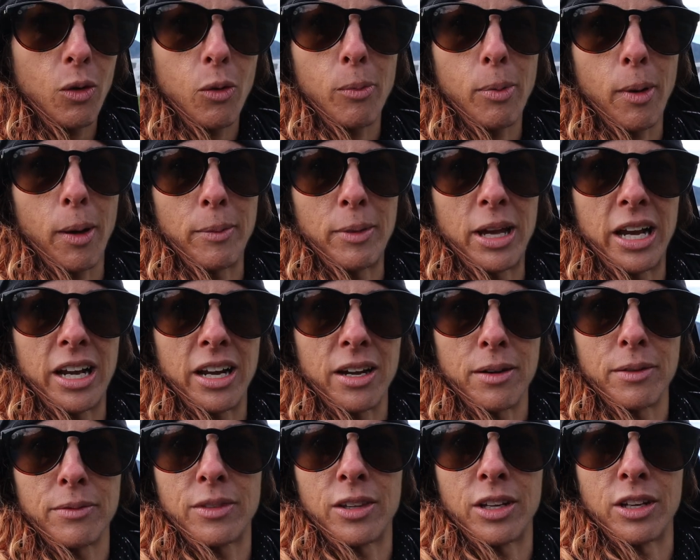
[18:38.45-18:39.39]
We'll probably hang
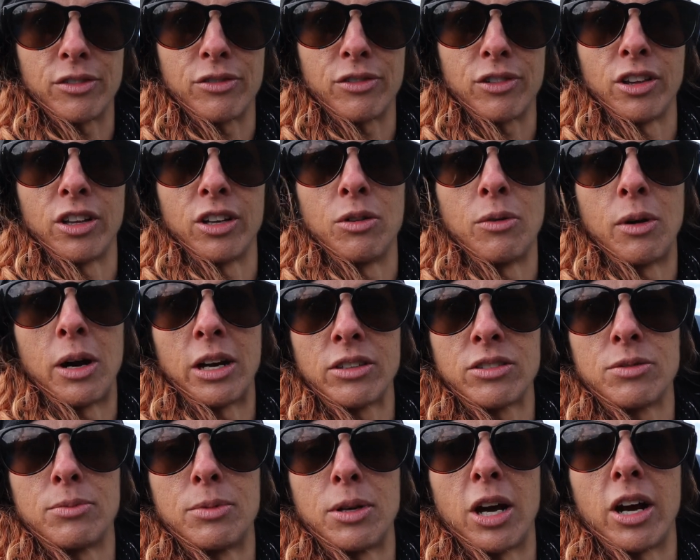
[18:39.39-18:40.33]
out there for a little
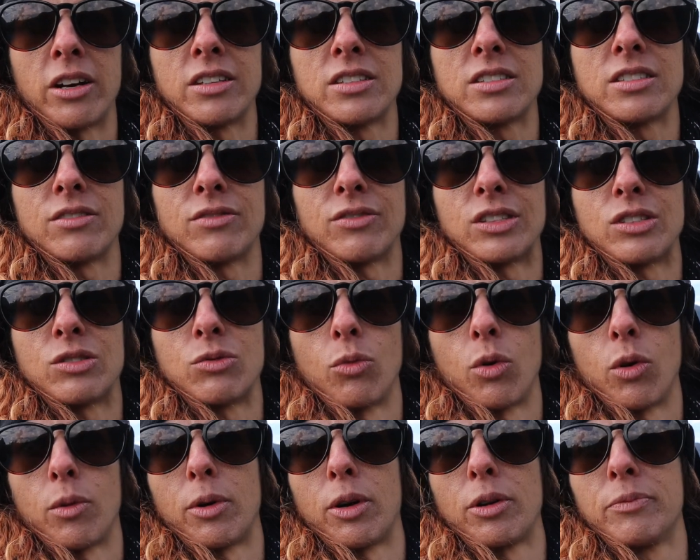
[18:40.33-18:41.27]
while, to be honest, if it's
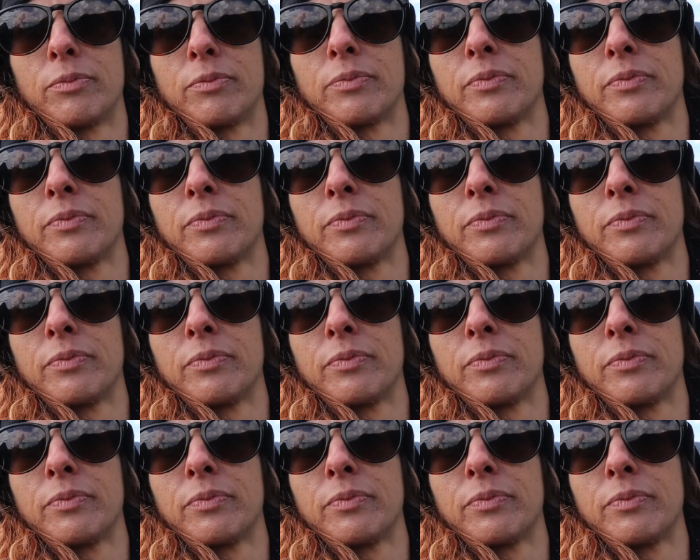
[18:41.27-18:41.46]
warmer.